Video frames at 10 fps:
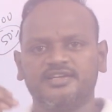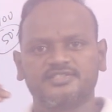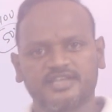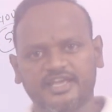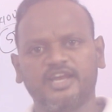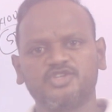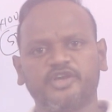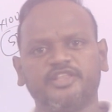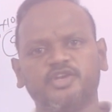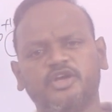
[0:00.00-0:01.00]
It's clearly
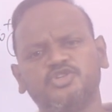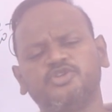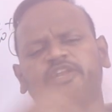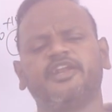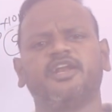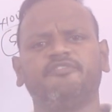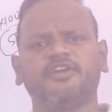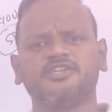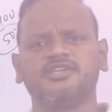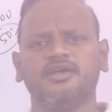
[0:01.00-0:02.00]
showing that you can choose any rate of
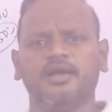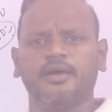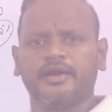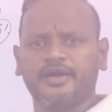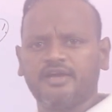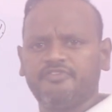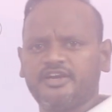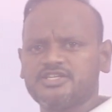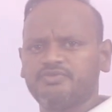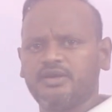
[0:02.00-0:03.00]
interest. Rate of
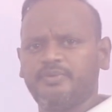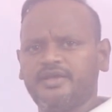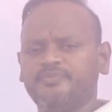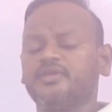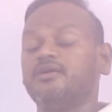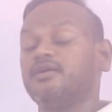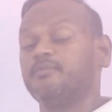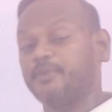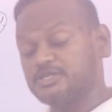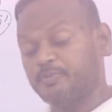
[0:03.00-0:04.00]
interest will be
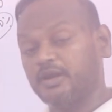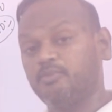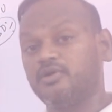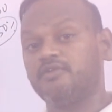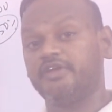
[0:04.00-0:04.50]
principal amount.